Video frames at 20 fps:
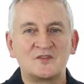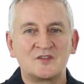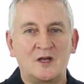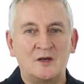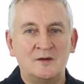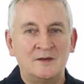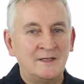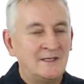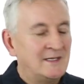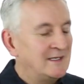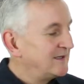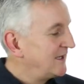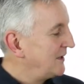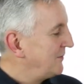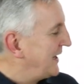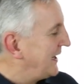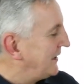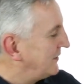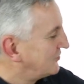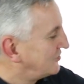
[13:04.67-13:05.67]
So the
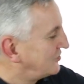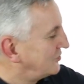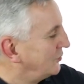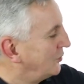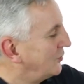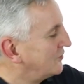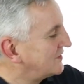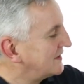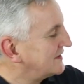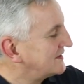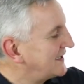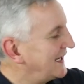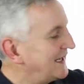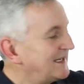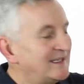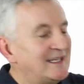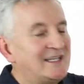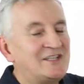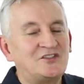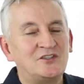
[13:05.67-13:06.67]
amount of tools and
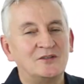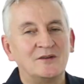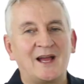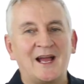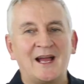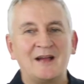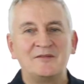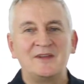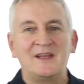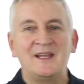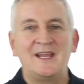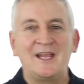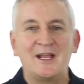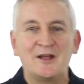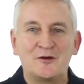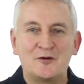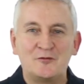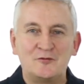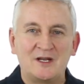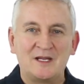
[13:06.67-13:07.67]
techniques you have in
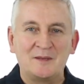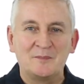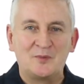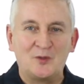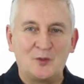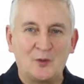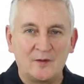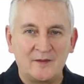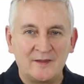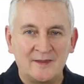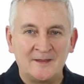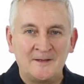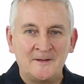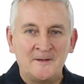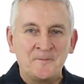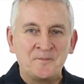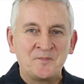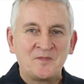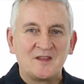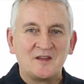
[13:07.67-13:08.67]
here are really important.
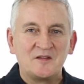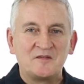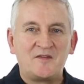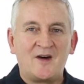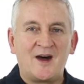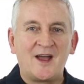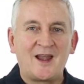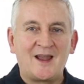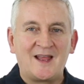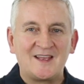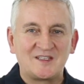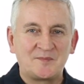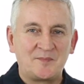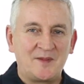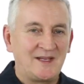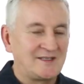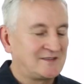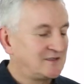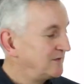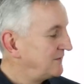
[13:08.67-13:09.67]
The final
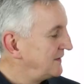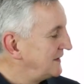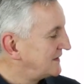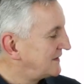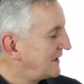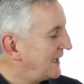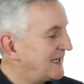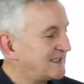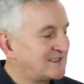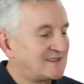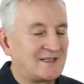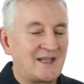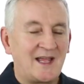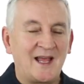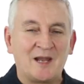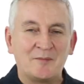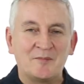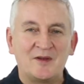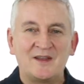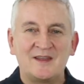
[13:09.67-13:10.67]
aspect of this last
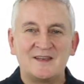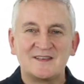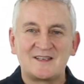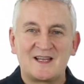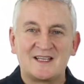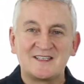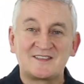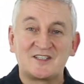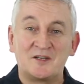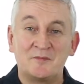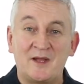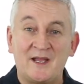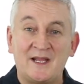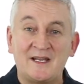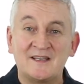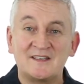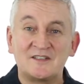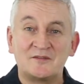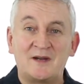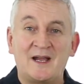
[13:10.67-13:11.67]
element, this last
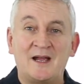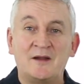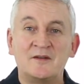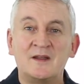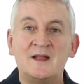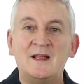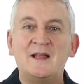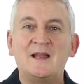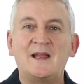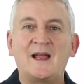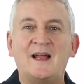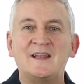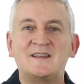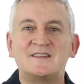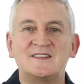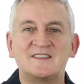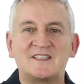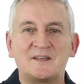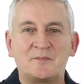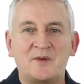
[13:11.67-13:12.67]
domain, is around
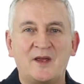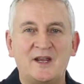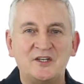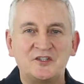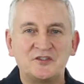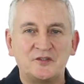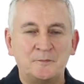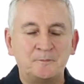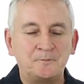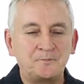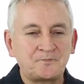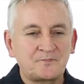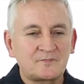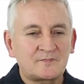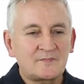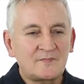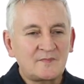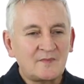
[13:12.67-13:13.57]
anticipation.